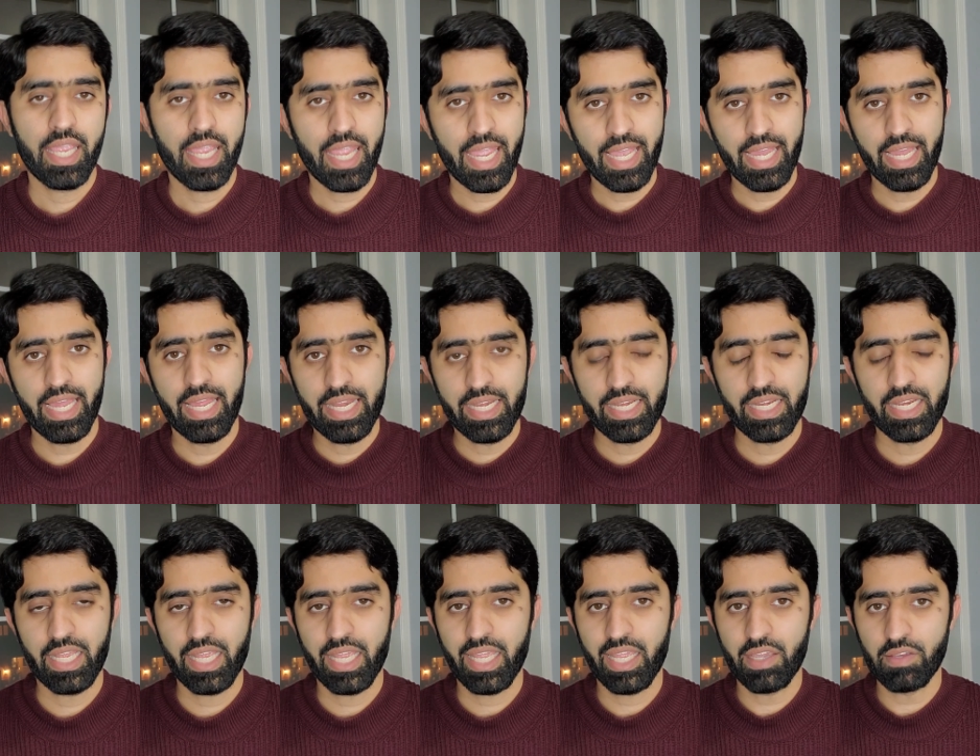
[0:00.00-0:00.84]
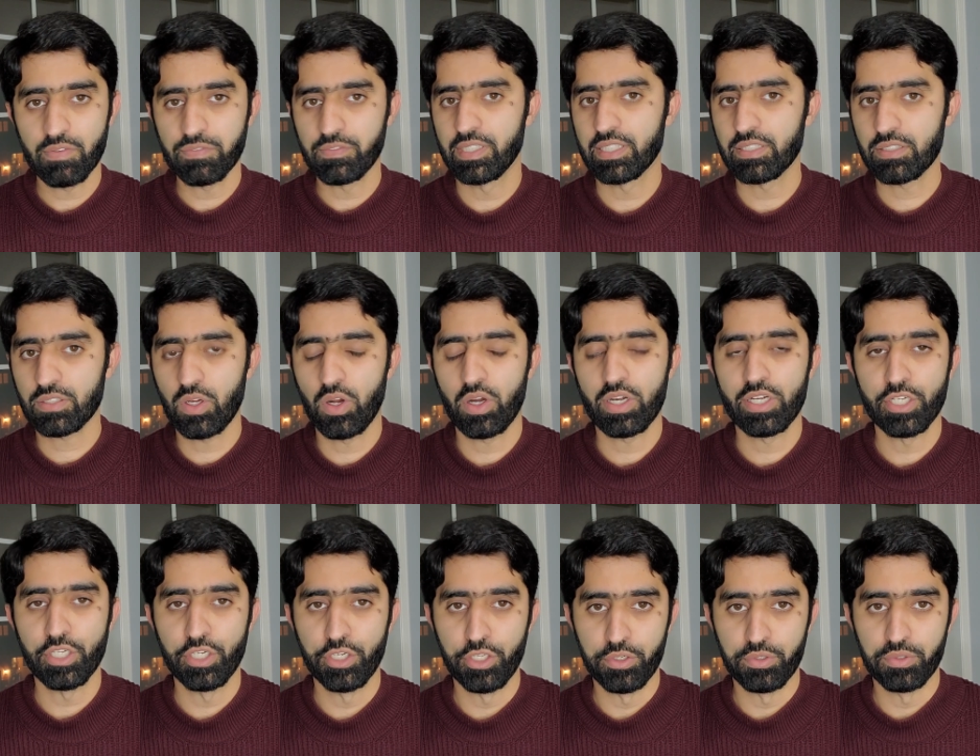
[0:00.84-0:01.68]
And if this
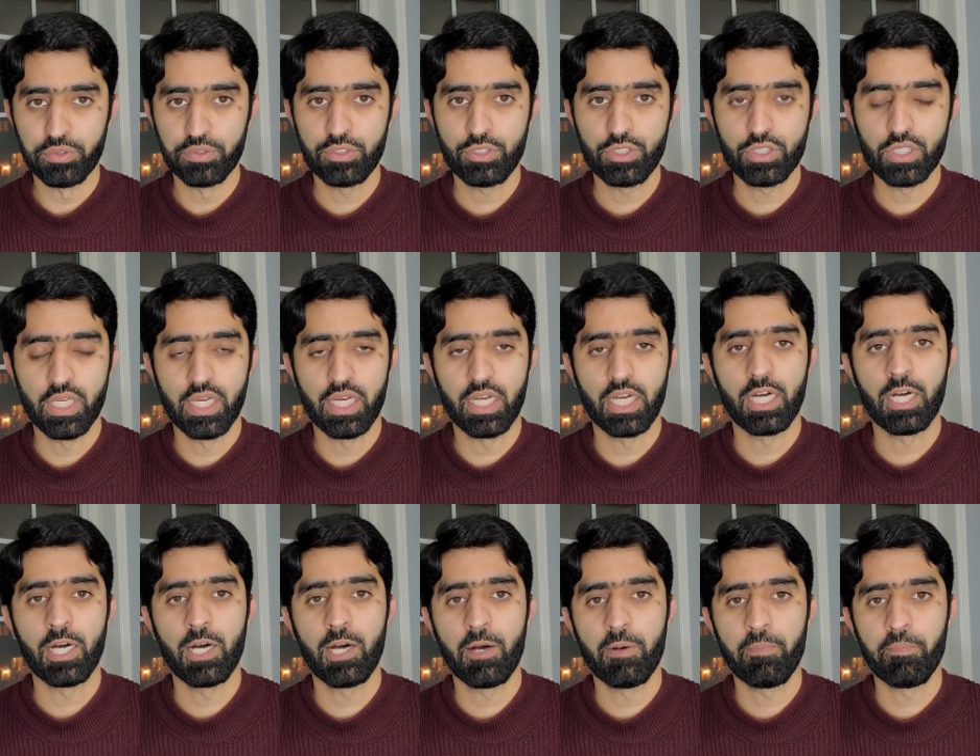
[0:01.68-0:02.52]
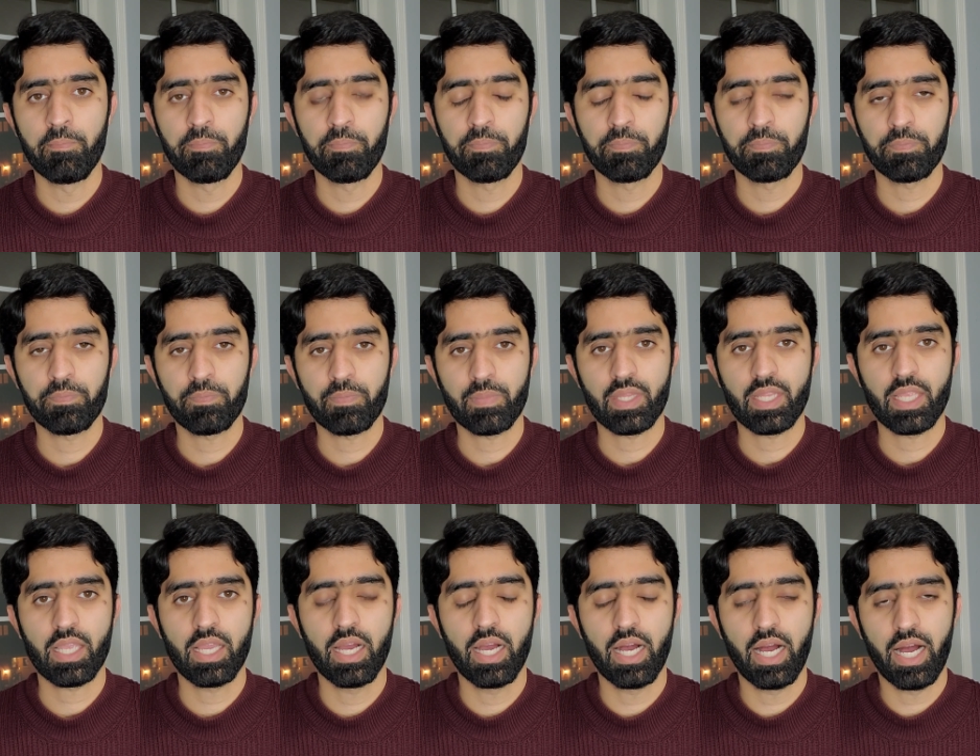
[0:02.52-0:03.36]
continues, um,
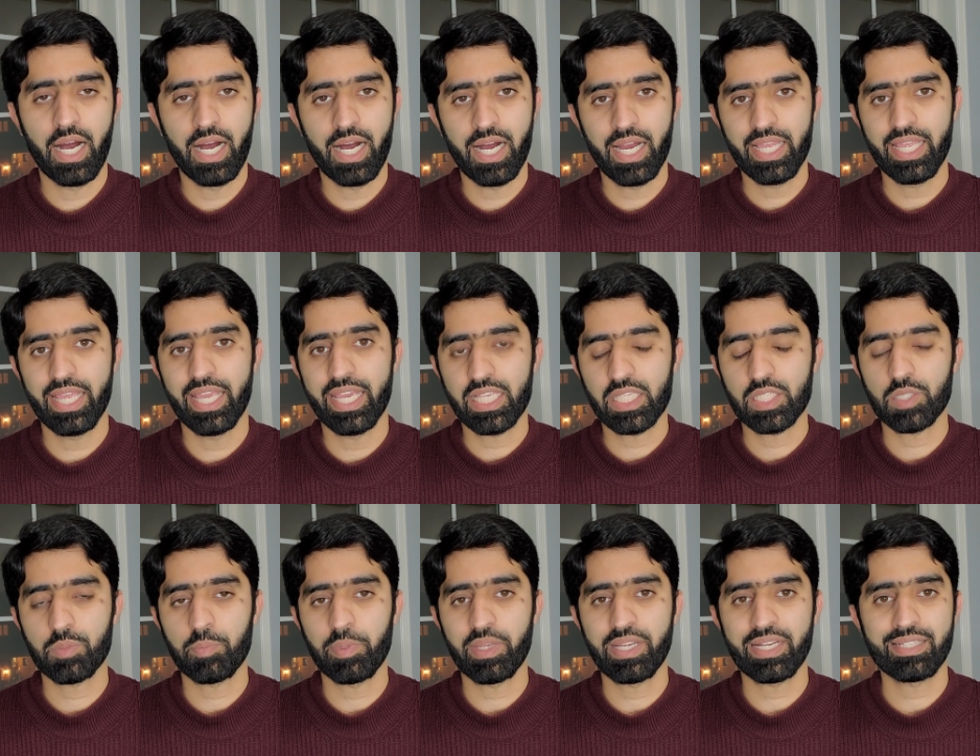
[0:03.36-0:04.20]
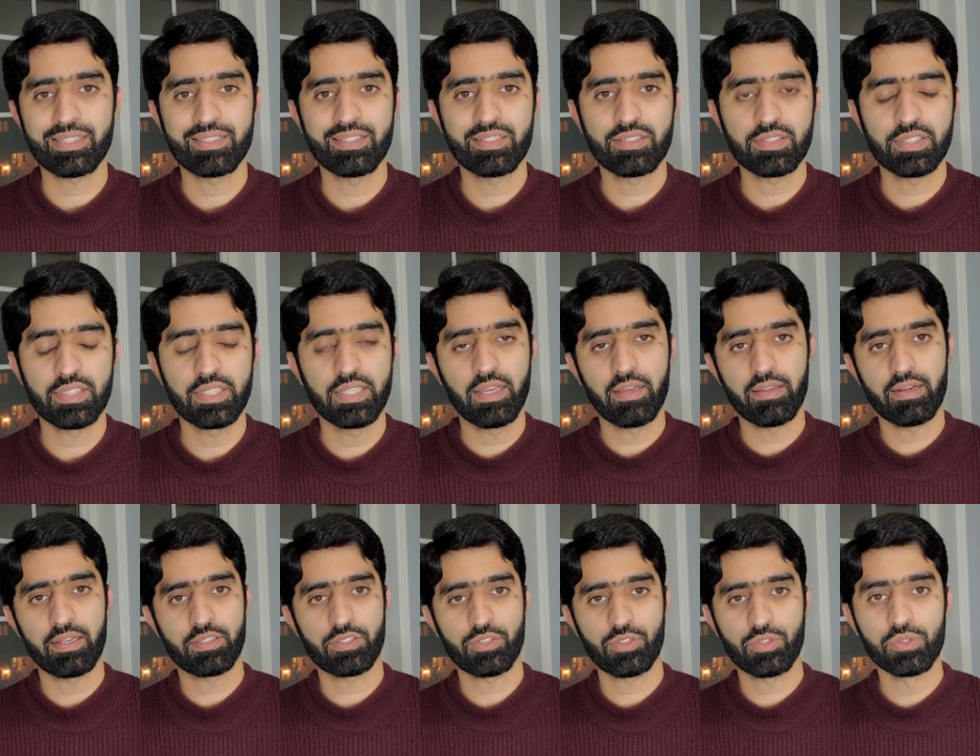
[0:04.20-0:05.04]
I expect the
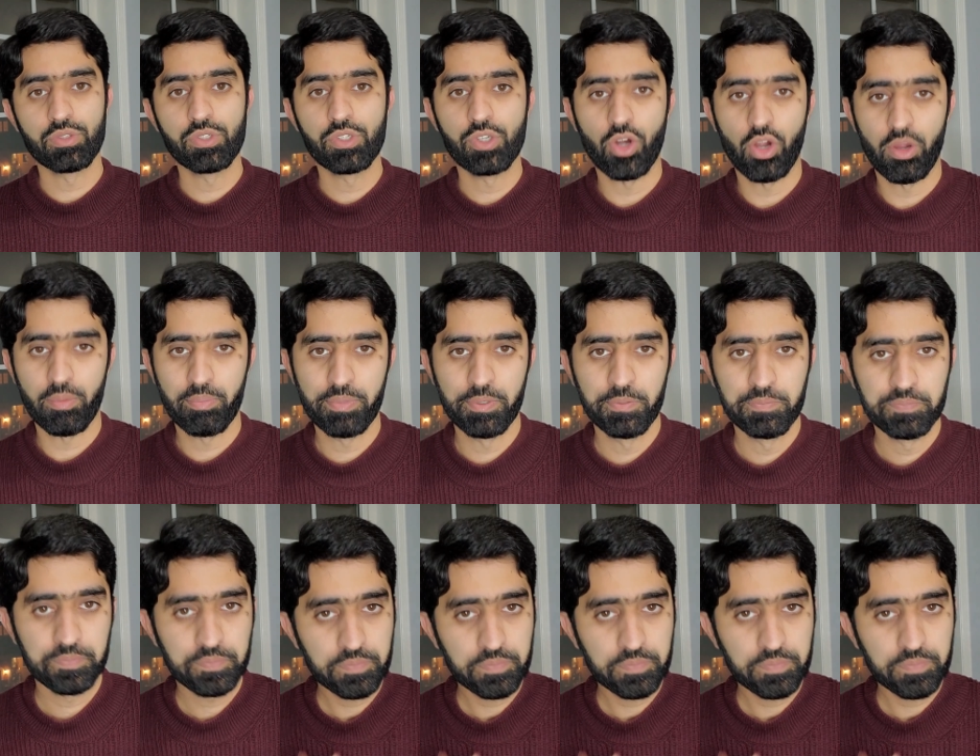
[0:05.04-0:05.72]
CRS to drop.